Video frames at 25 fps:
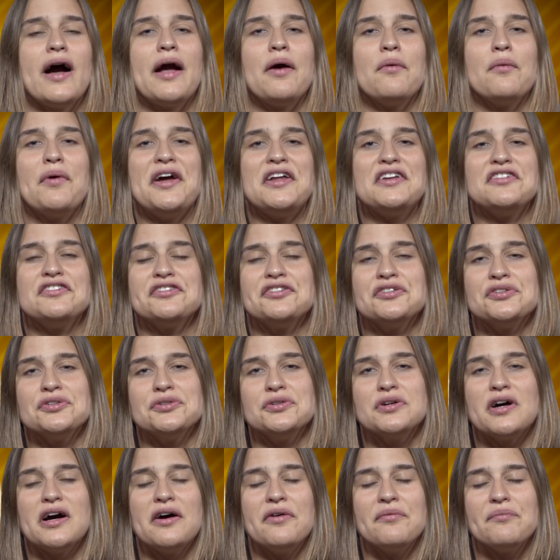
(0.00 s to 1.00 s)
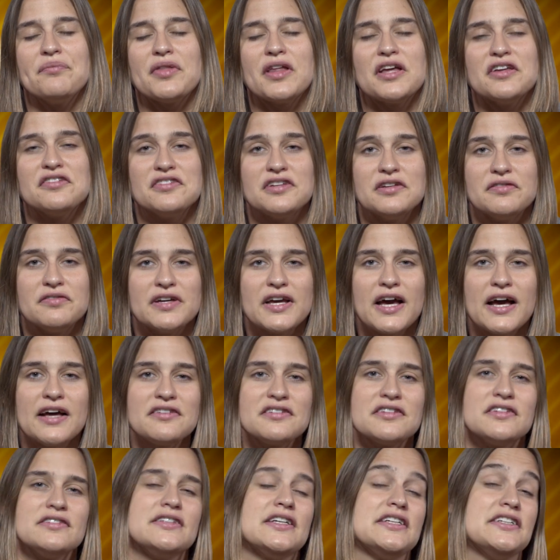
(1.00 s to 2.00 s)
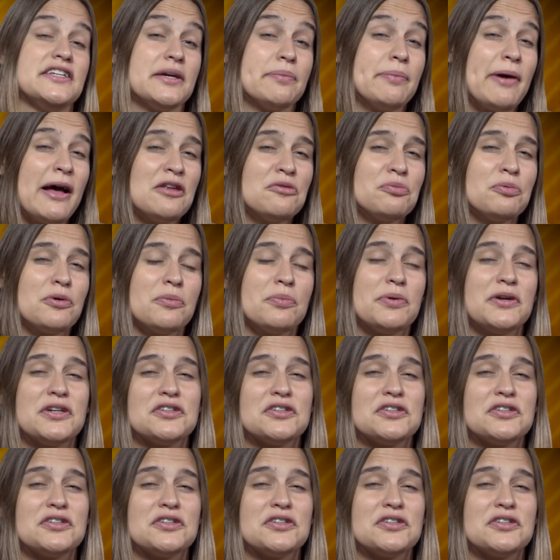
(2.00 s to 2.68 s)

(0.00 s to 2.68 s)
I went to um, a CVS because they take passport